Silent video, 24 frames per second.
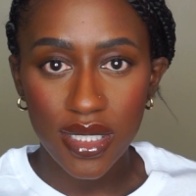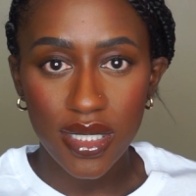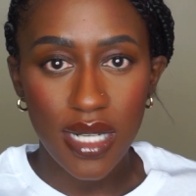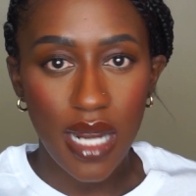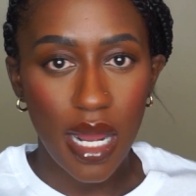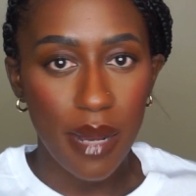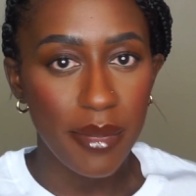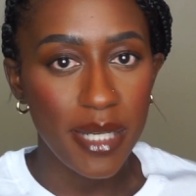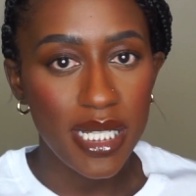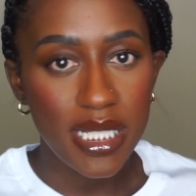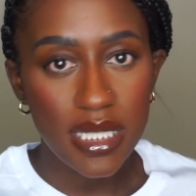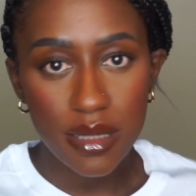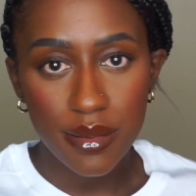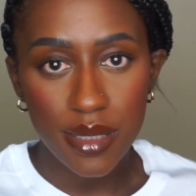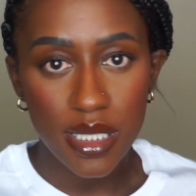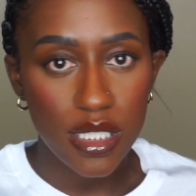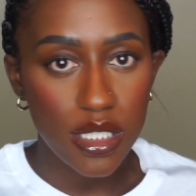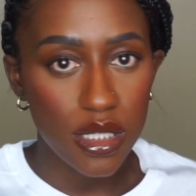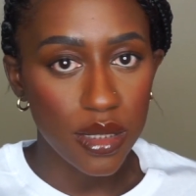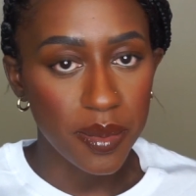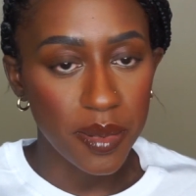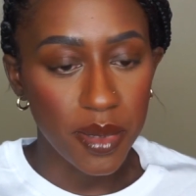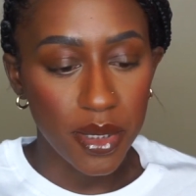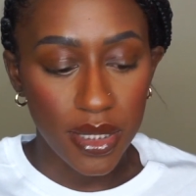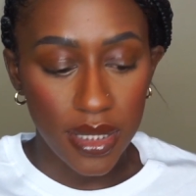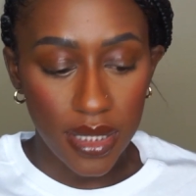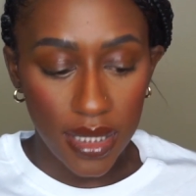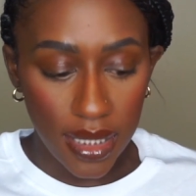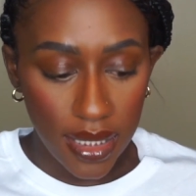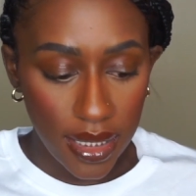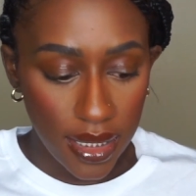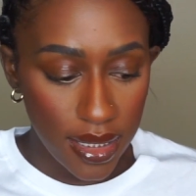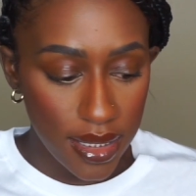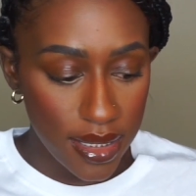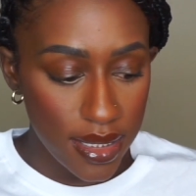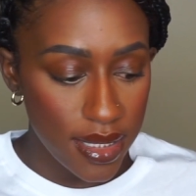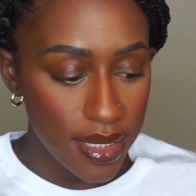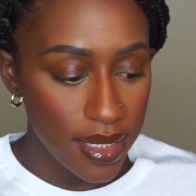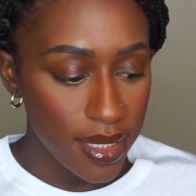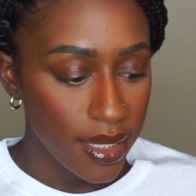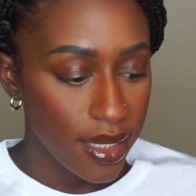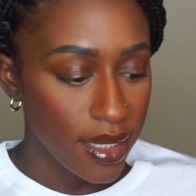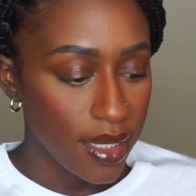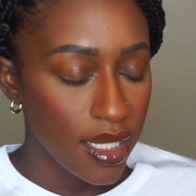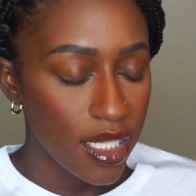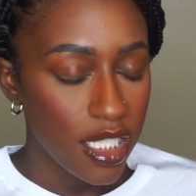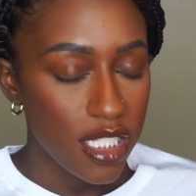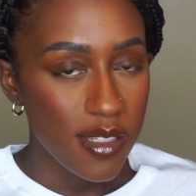not meant to be super neat,
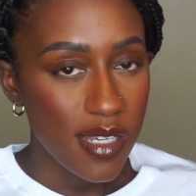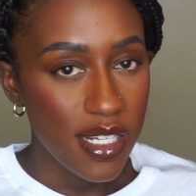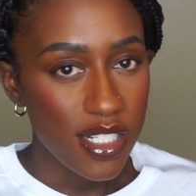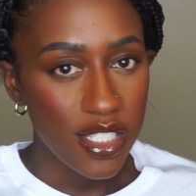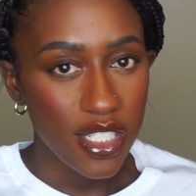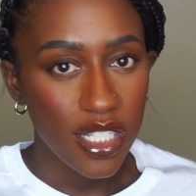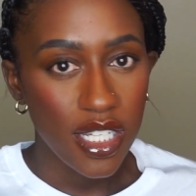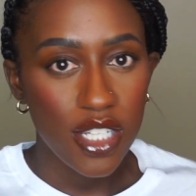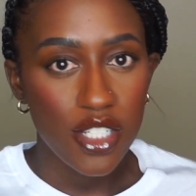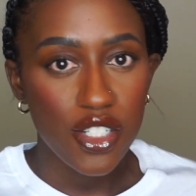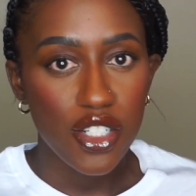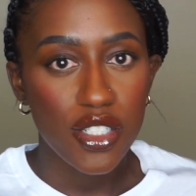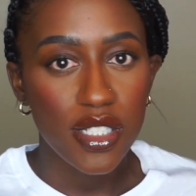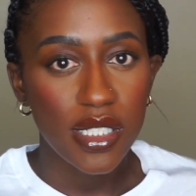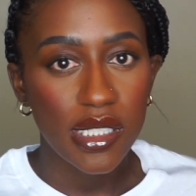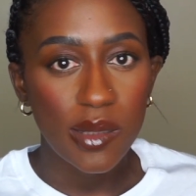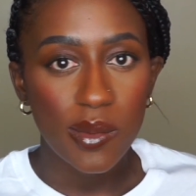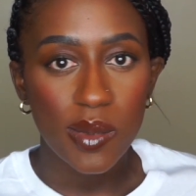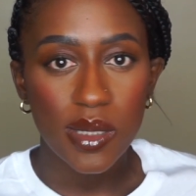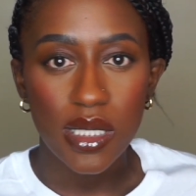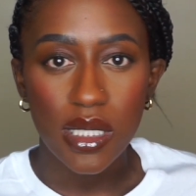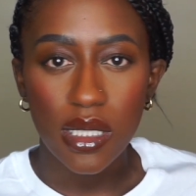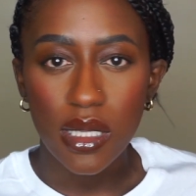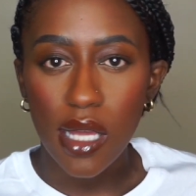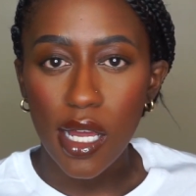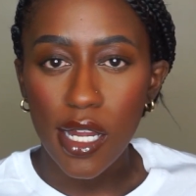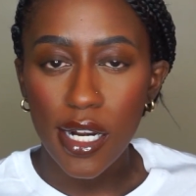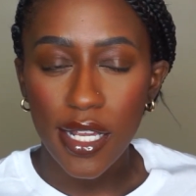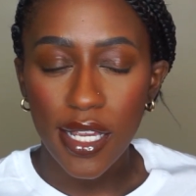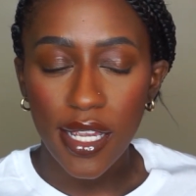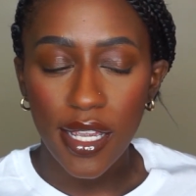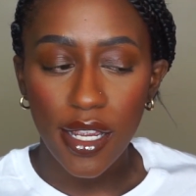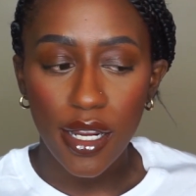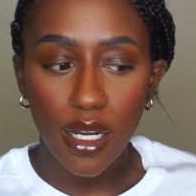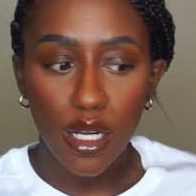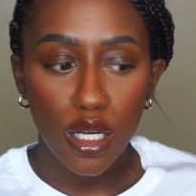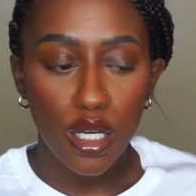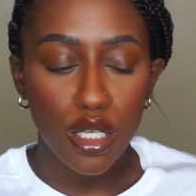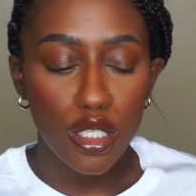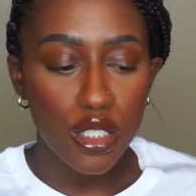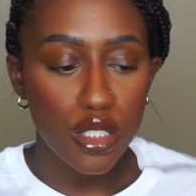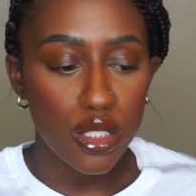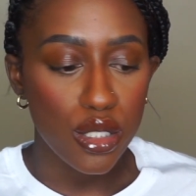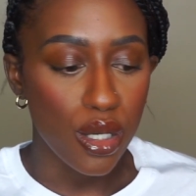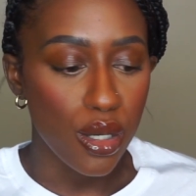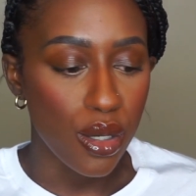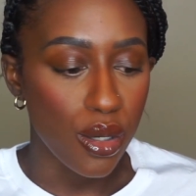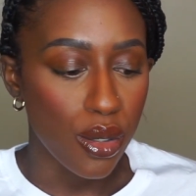especially because you're dealing with a lot of hair.
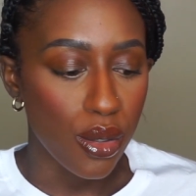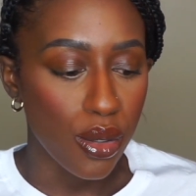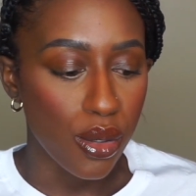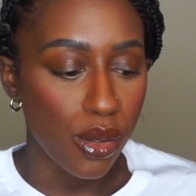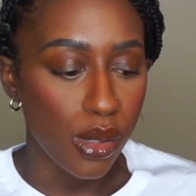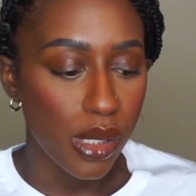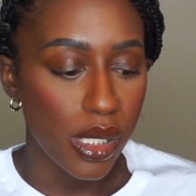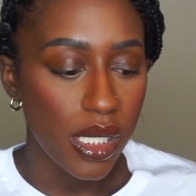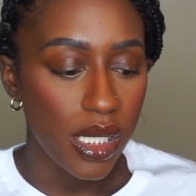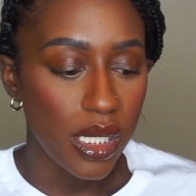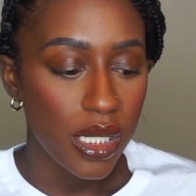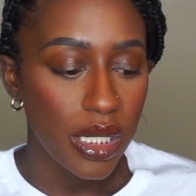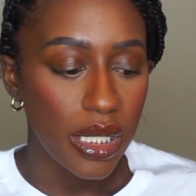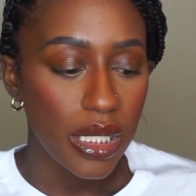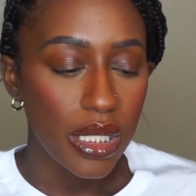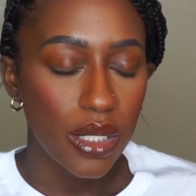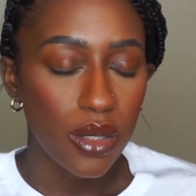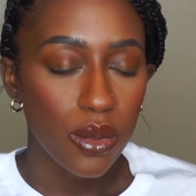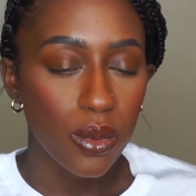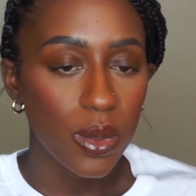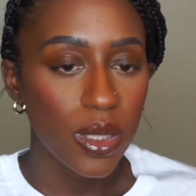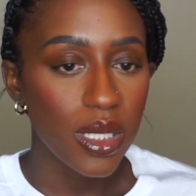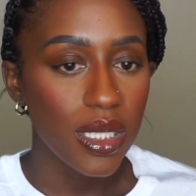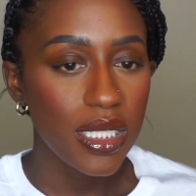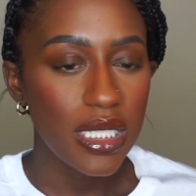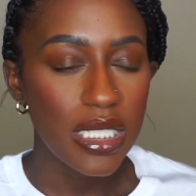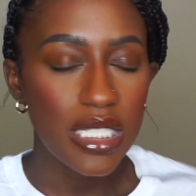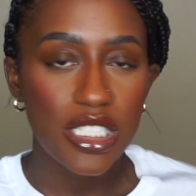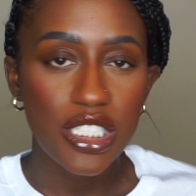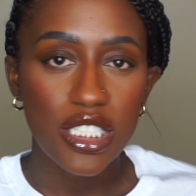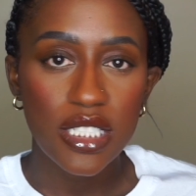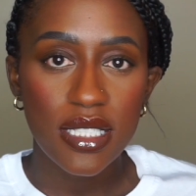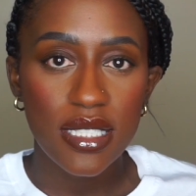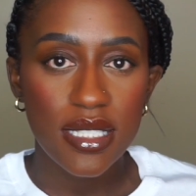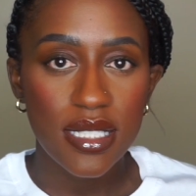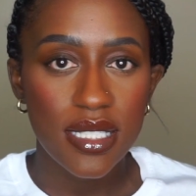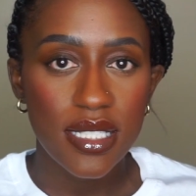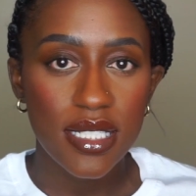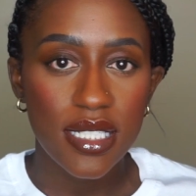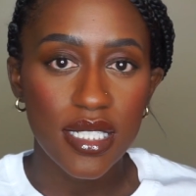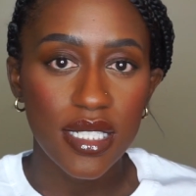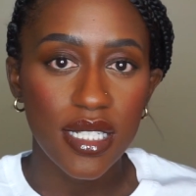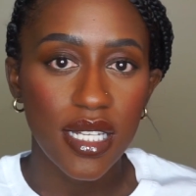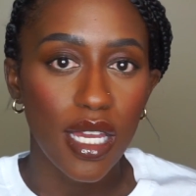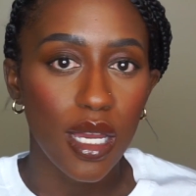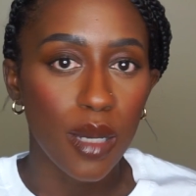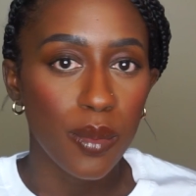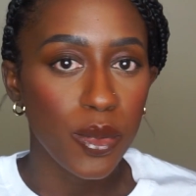So really it's just
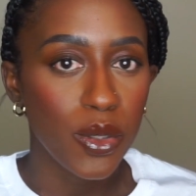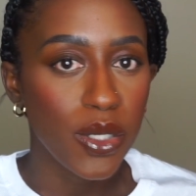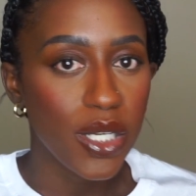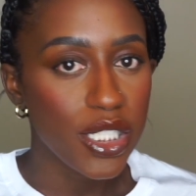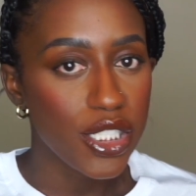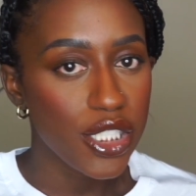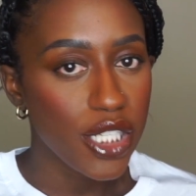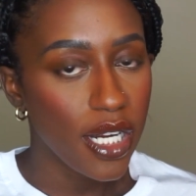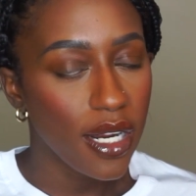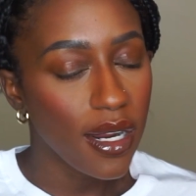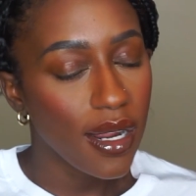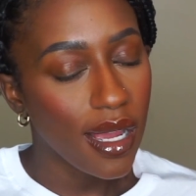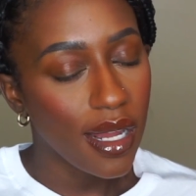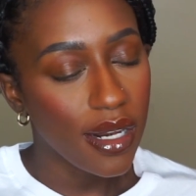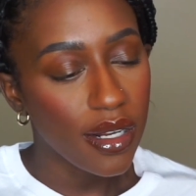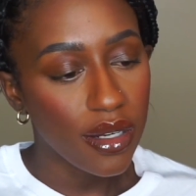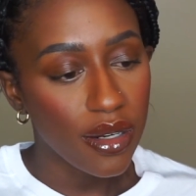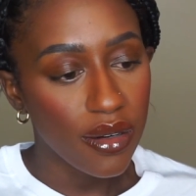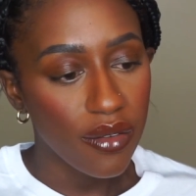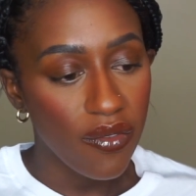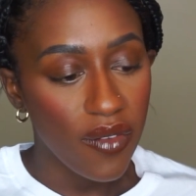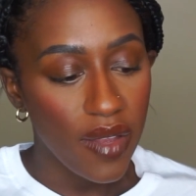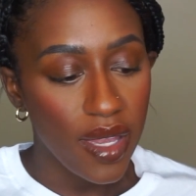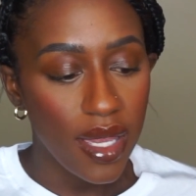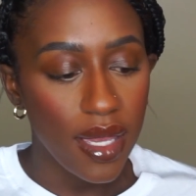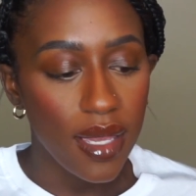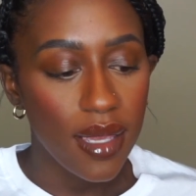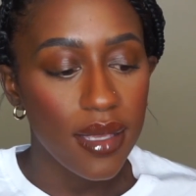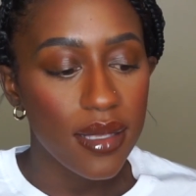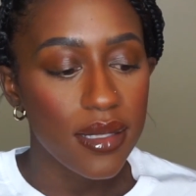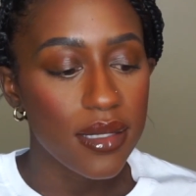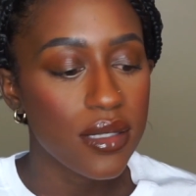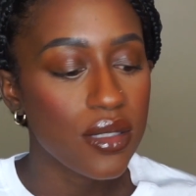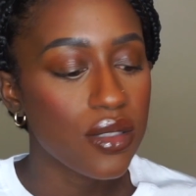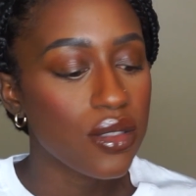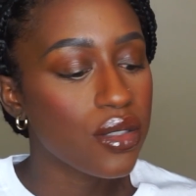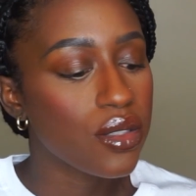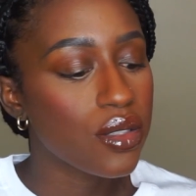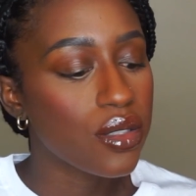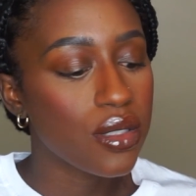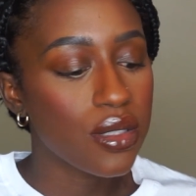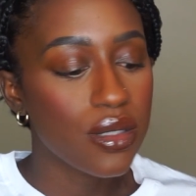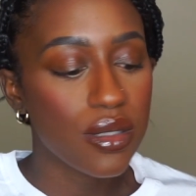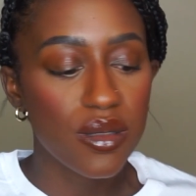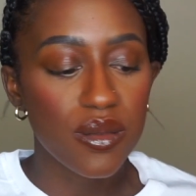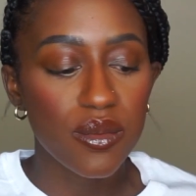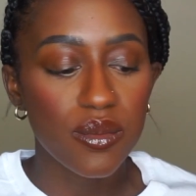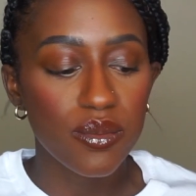to help you get your hair out of your
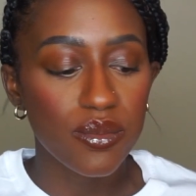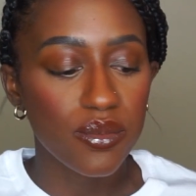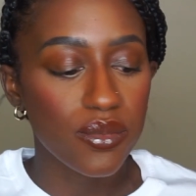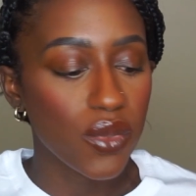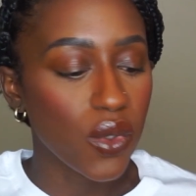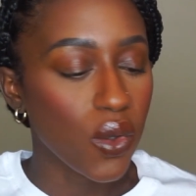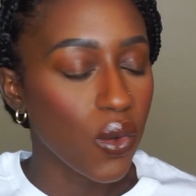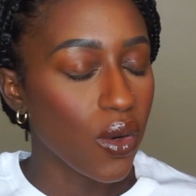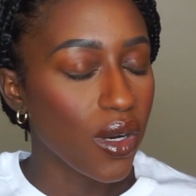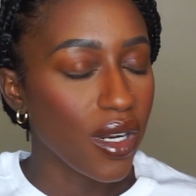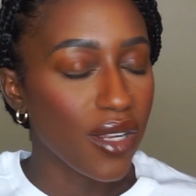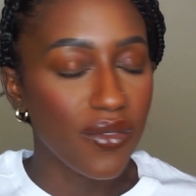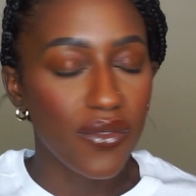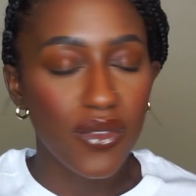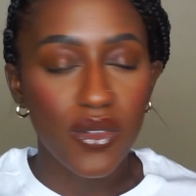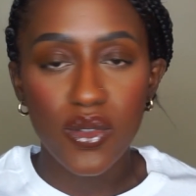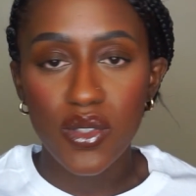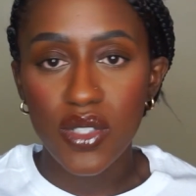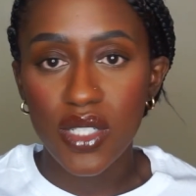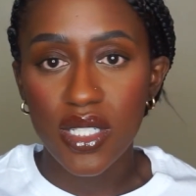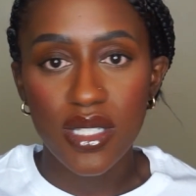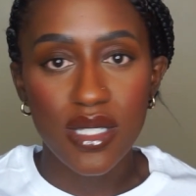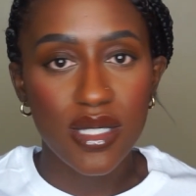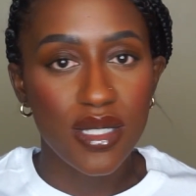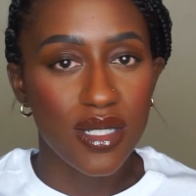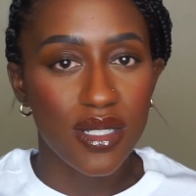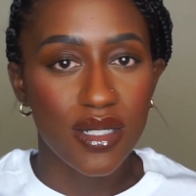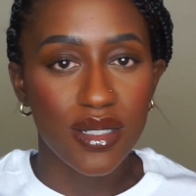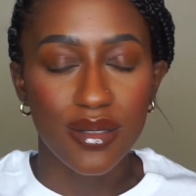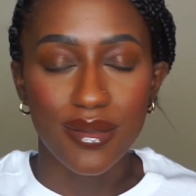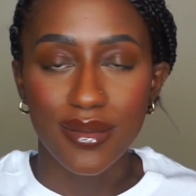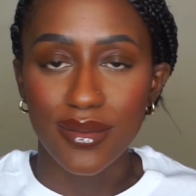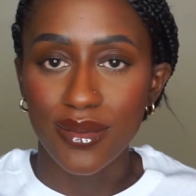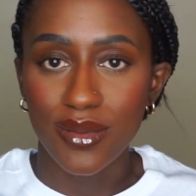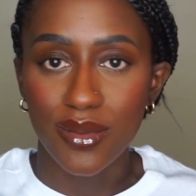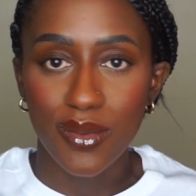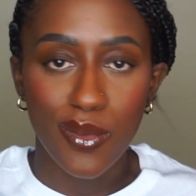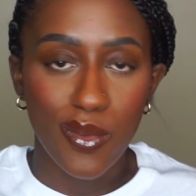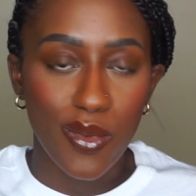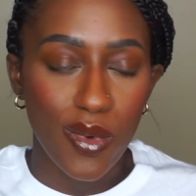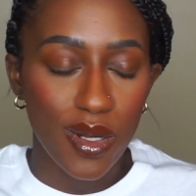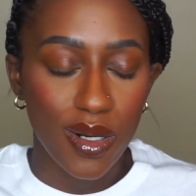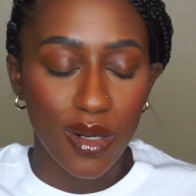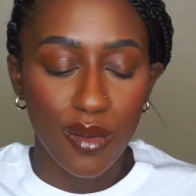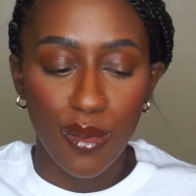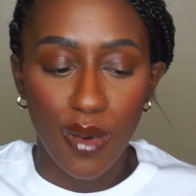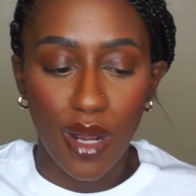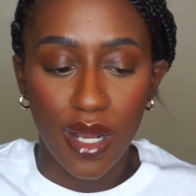face, or if you just
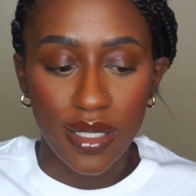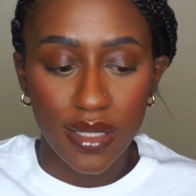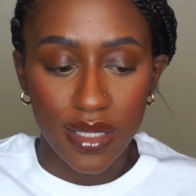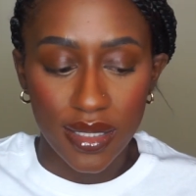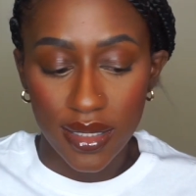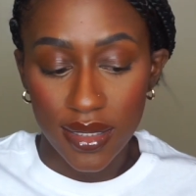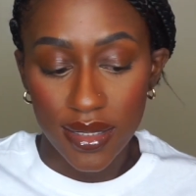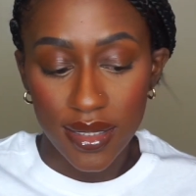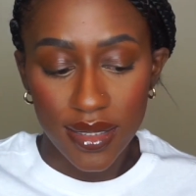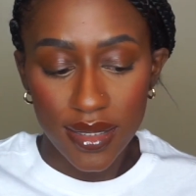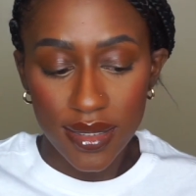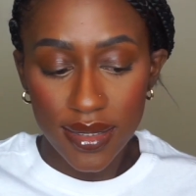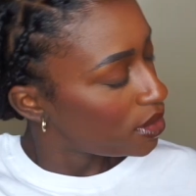want to rock the look.